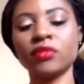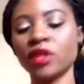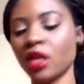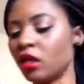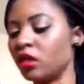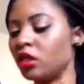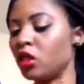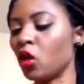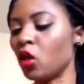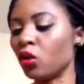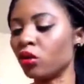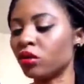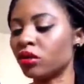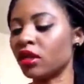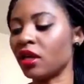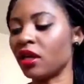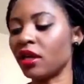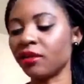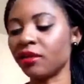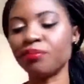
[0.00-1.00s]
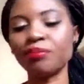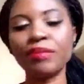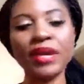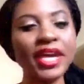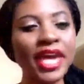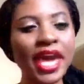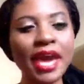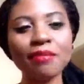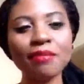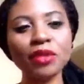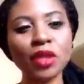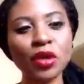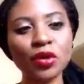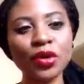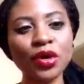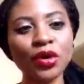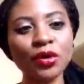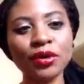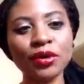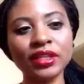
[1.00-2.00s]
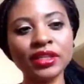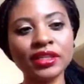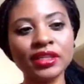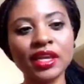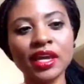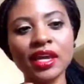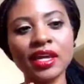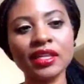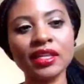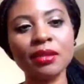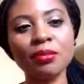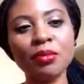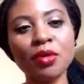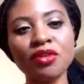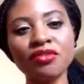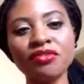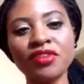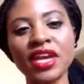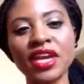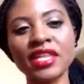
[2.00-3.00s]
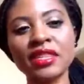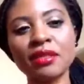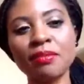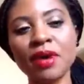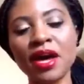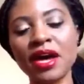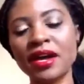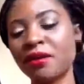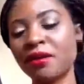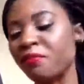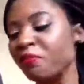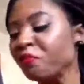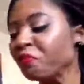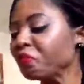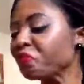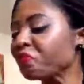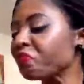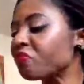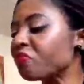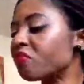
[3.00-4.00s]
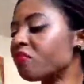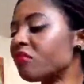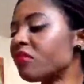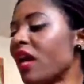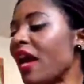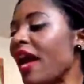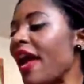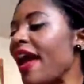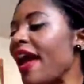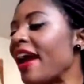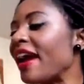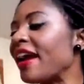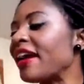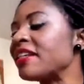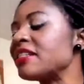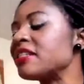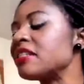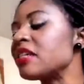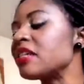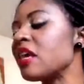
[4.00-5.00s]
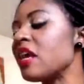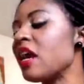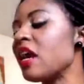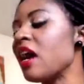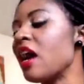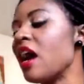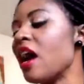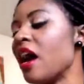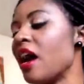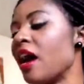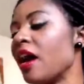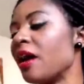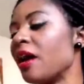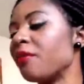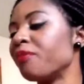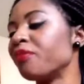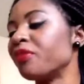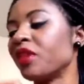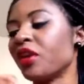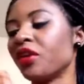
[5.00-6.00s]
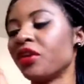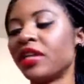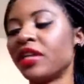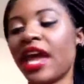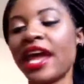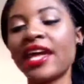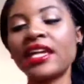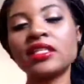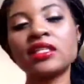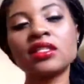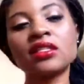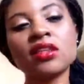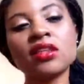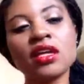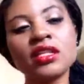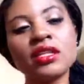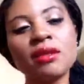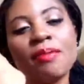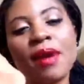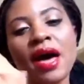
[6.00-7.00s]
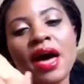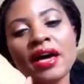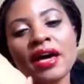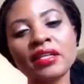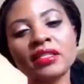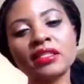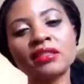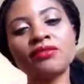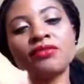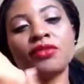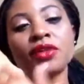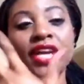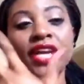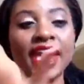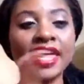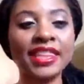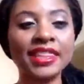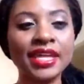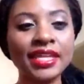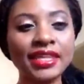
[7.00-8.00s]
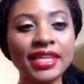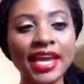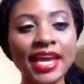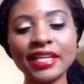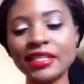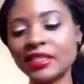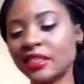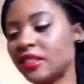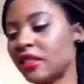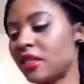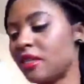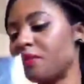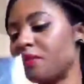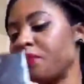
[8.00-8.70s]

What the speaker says: the big M logo and the Morphe at the bottom. And there are lights on the box for Kathleen Lights.